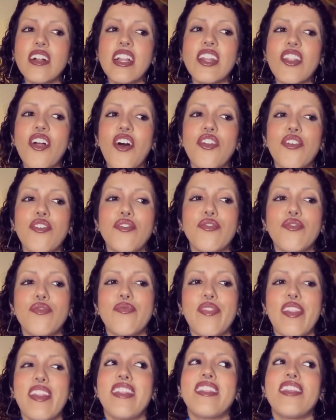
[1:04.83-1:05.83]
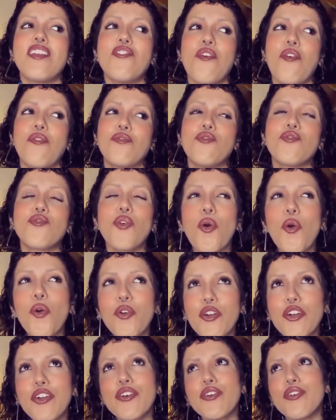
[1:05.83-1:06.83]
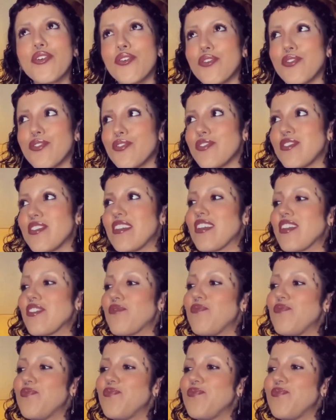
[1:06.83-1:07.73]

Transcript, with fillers: a lot of, you know, tutorials and